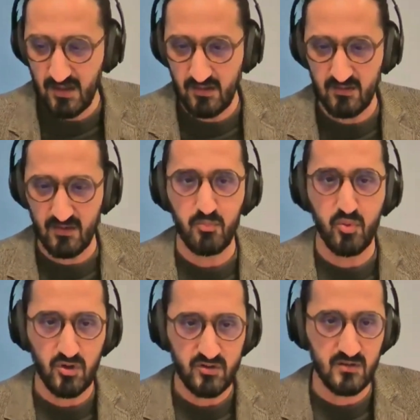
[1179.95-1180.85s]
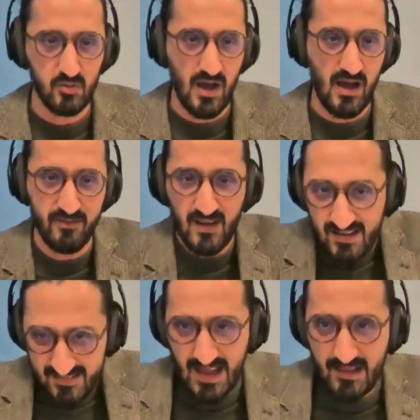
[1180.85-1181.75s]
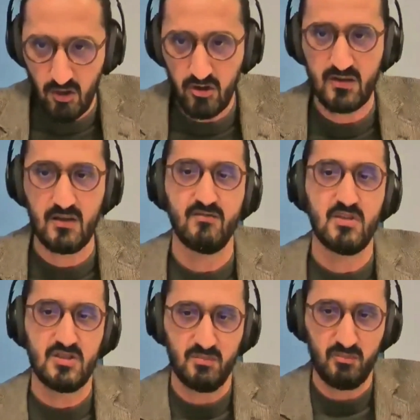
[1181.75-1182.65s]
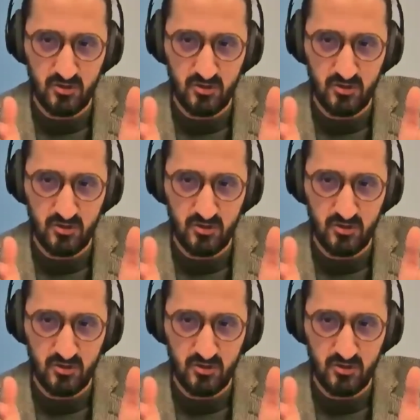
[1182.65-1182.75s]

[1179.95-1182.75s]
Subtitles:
it is important to have that long-term vision,